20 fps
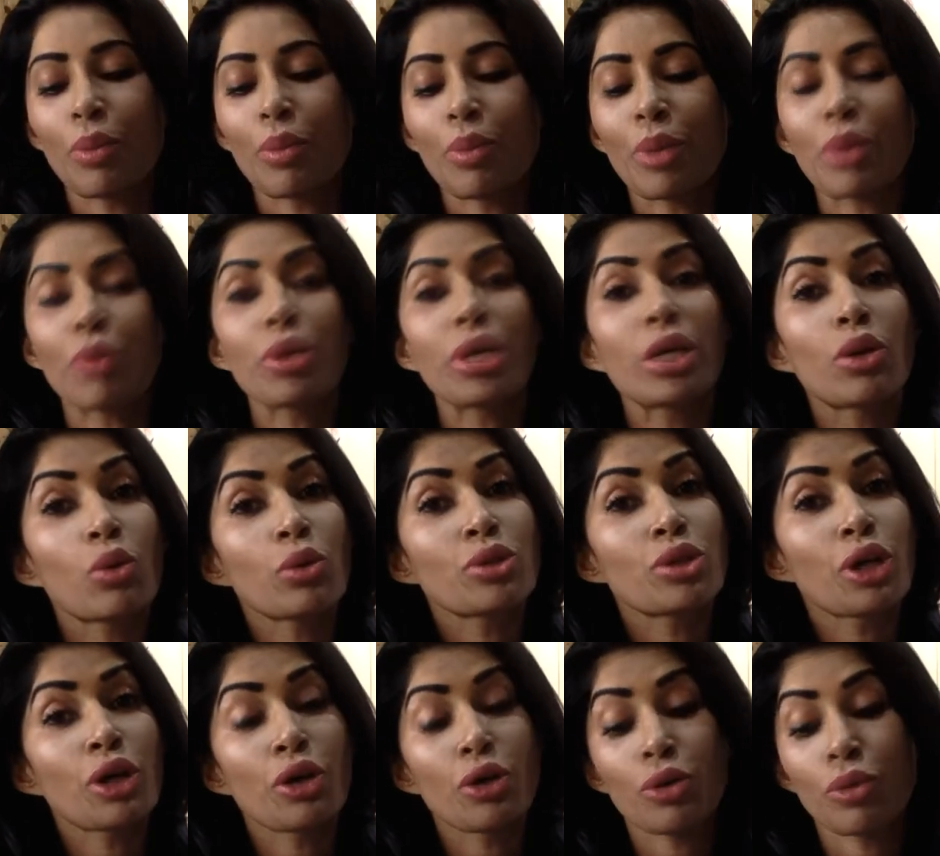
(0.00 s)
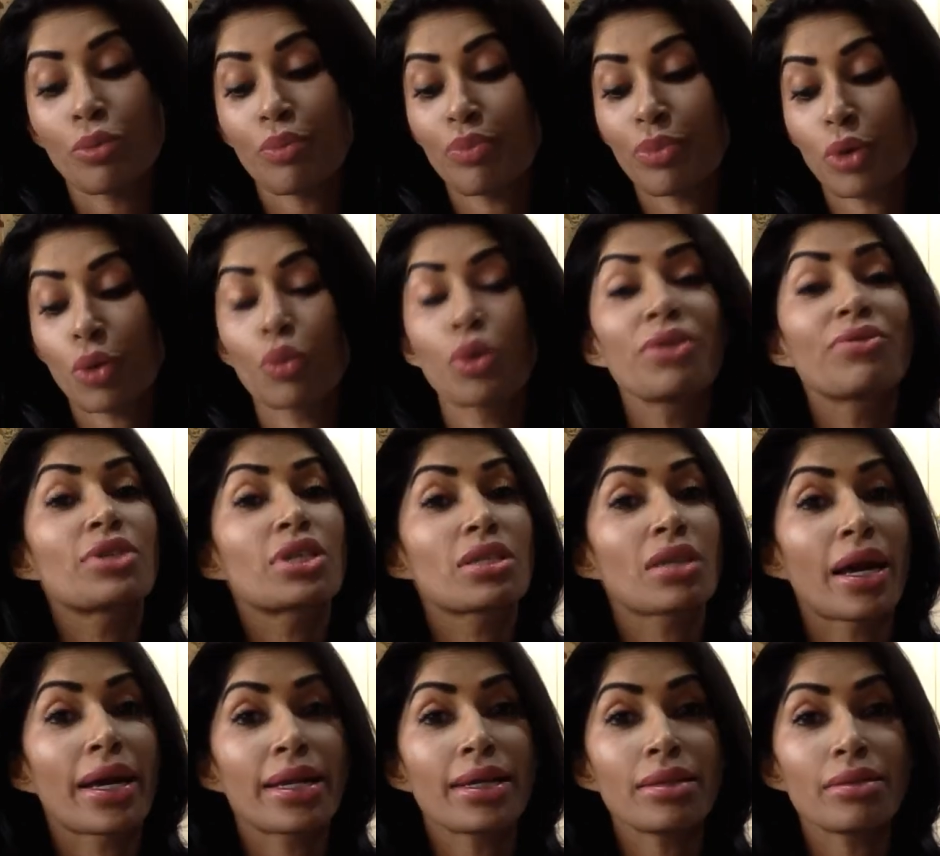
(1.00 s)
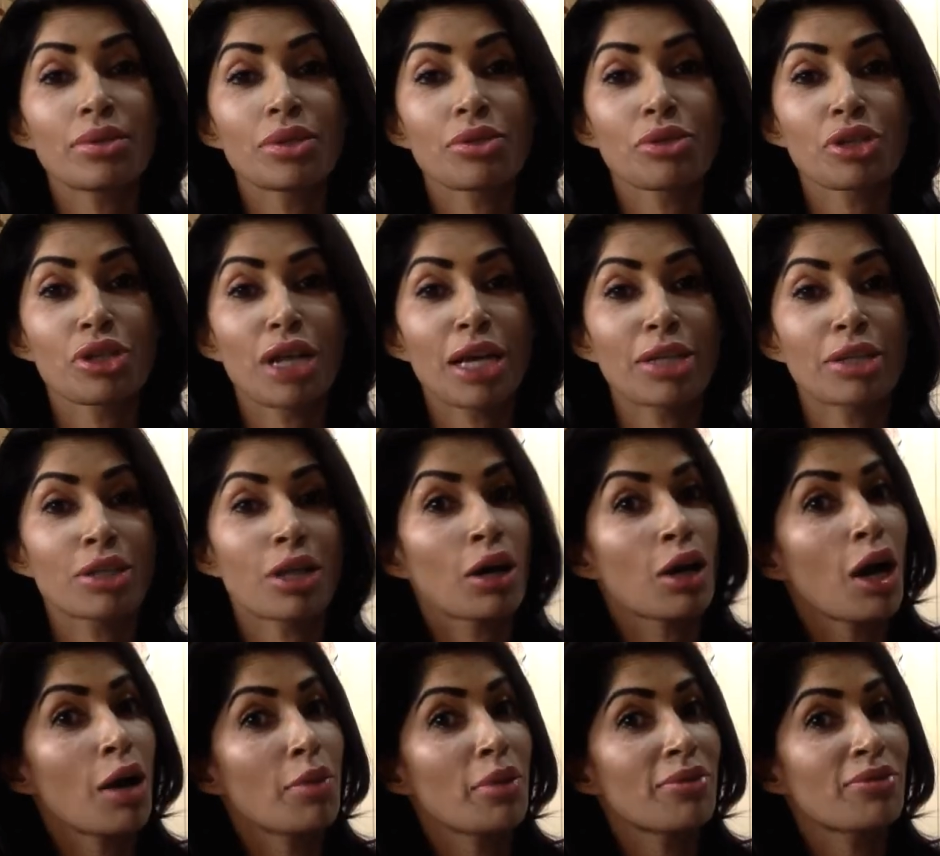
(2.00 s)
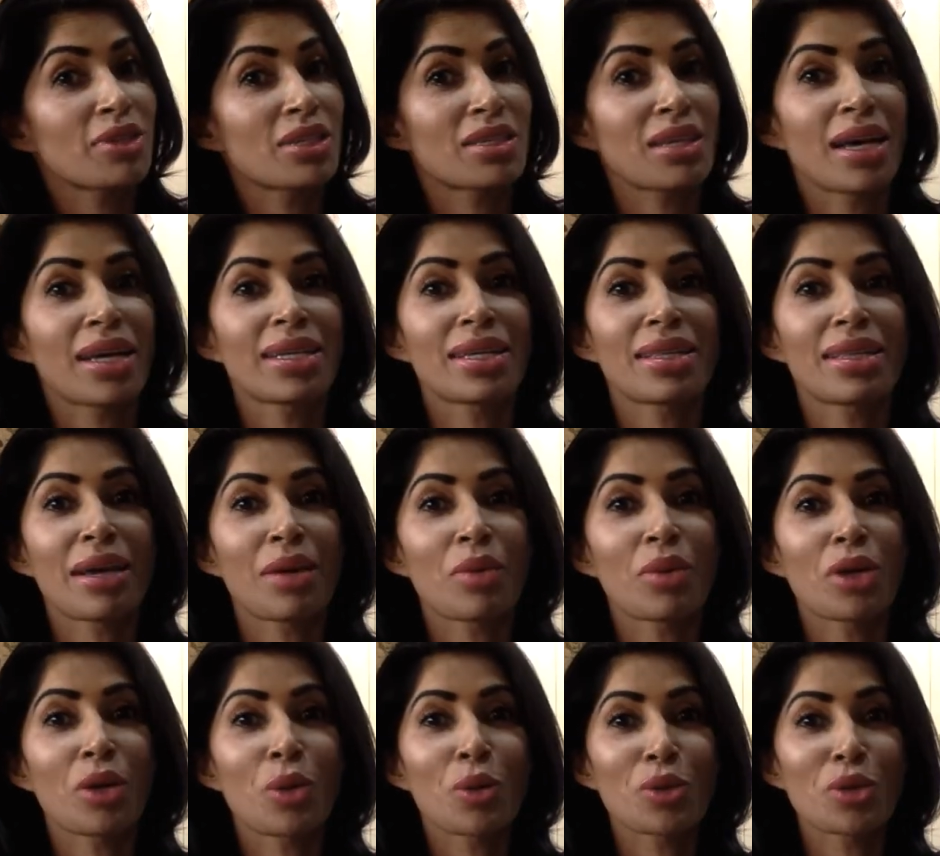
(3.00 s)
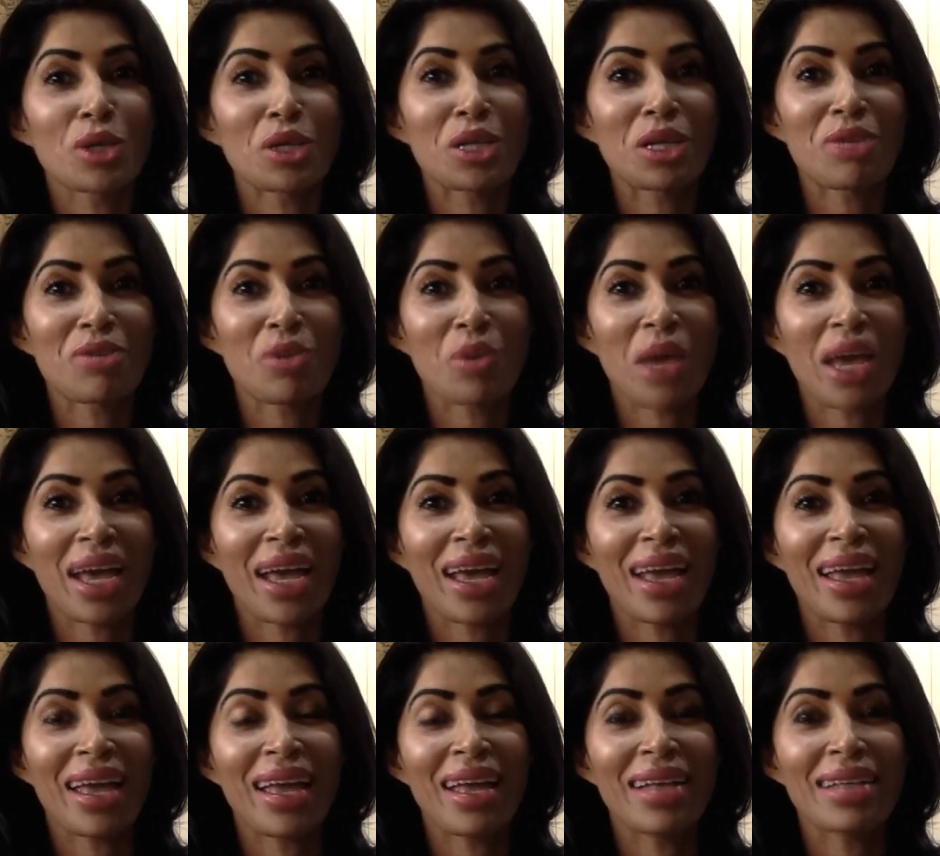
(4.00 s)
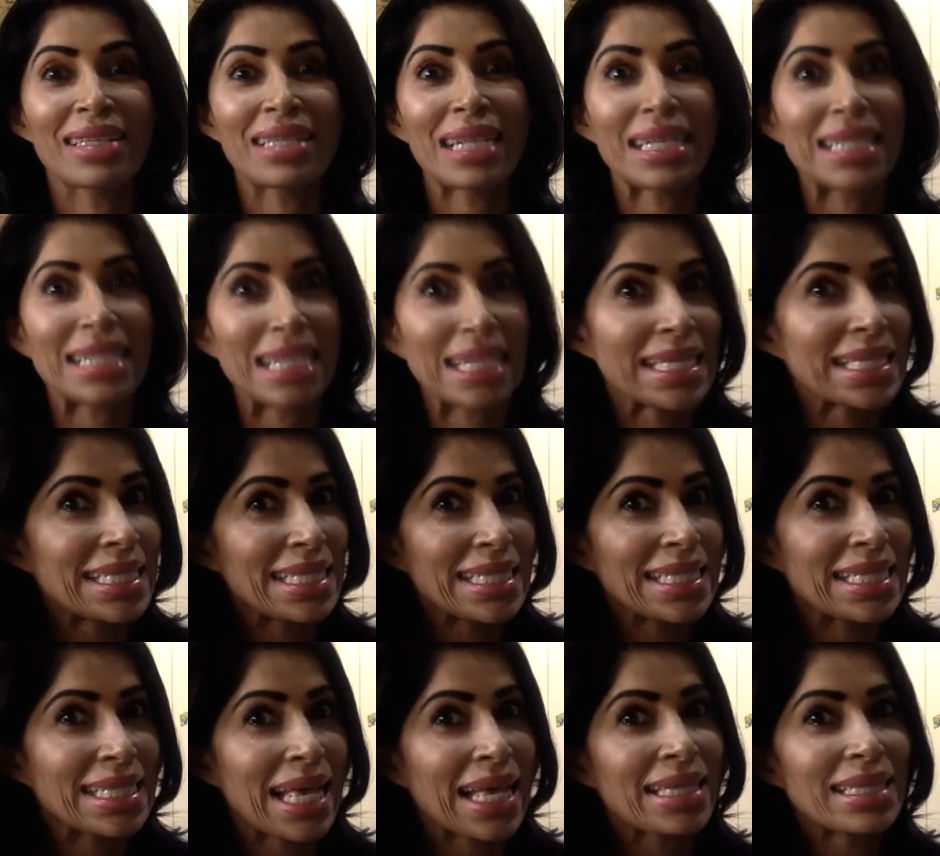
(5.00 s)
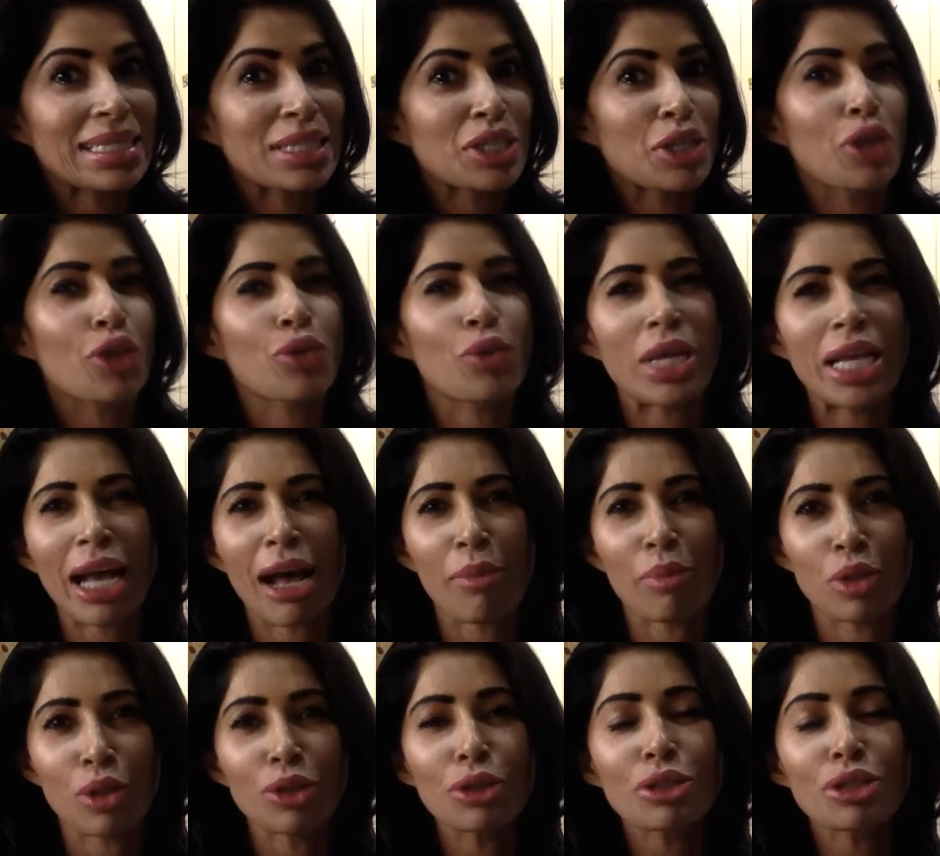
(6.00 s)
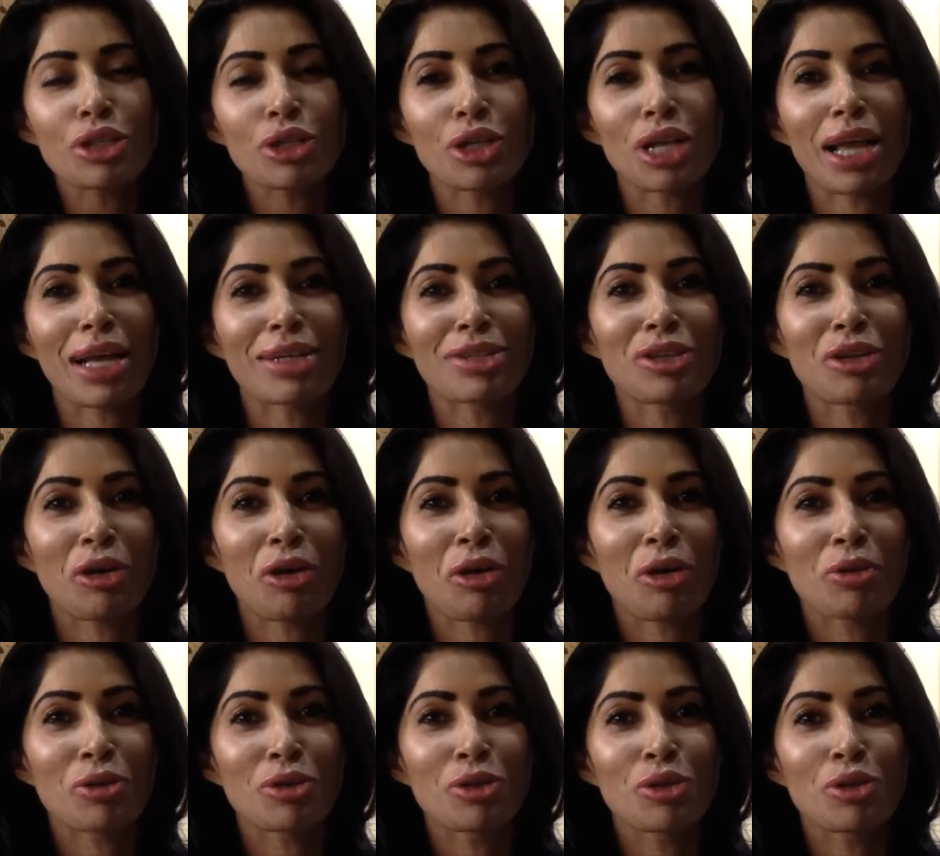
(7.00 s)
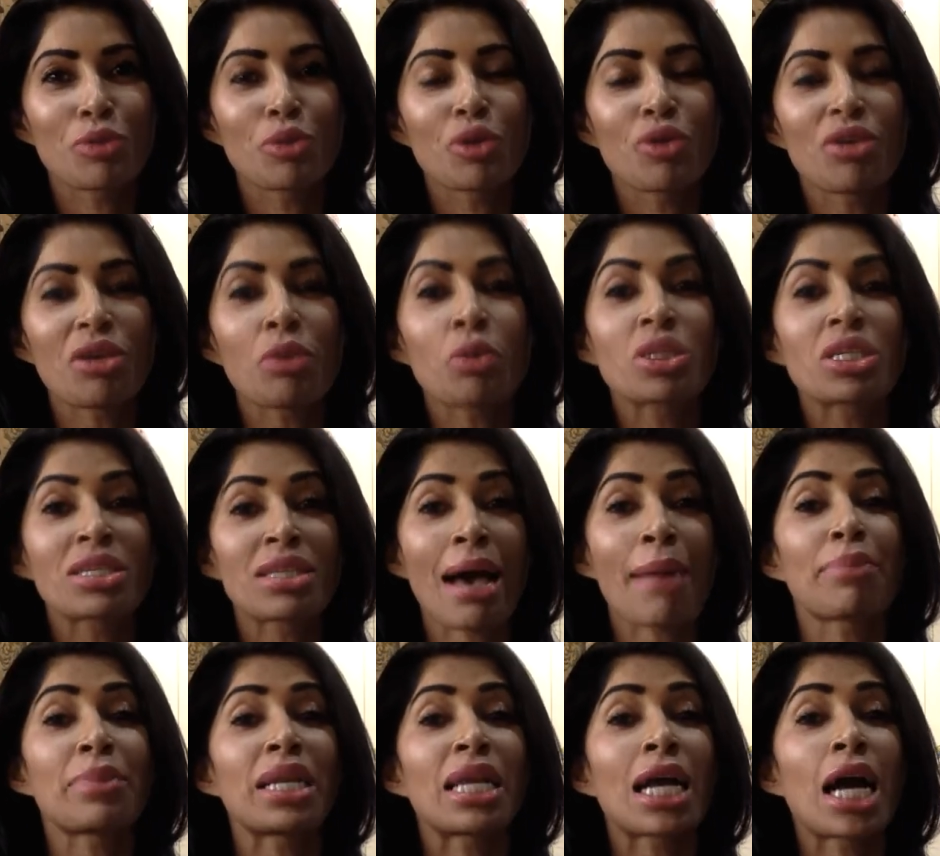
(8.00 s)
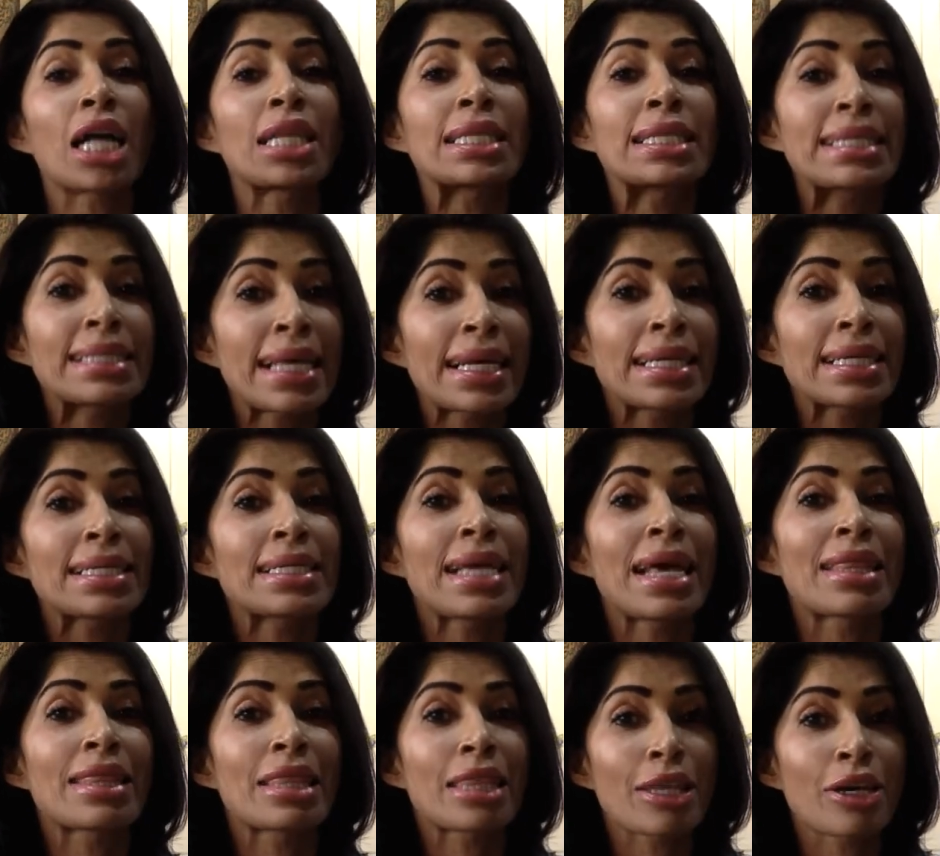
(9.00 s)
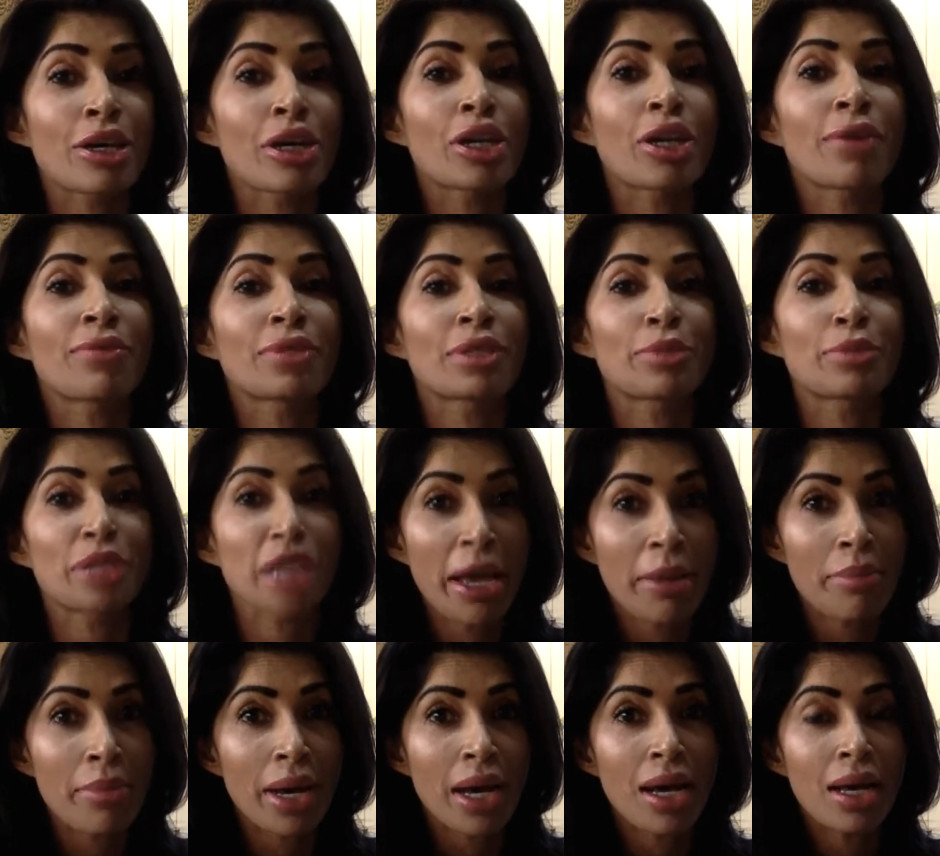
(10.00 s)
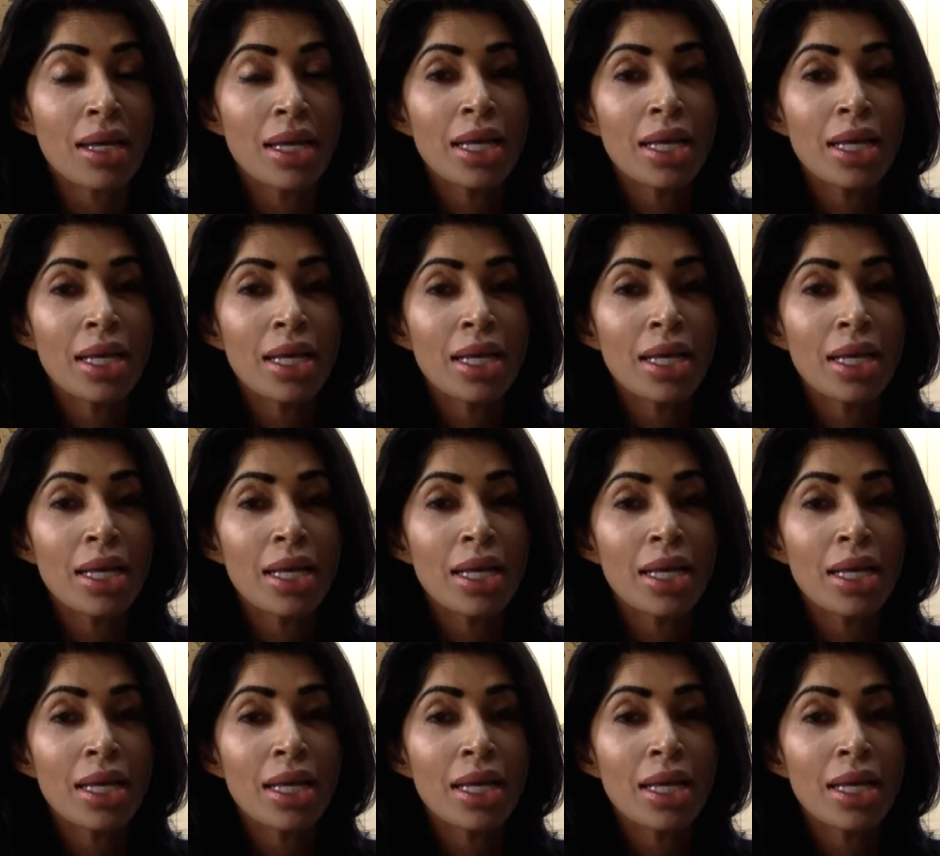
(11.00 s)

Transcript: But we can also, we've decided, SarishaNaidu.com have decided that we're also going to give away 6 tickets, yes, to 3 couples who'd like to go to the movie, which is happening on the 2nd and 3rd of September.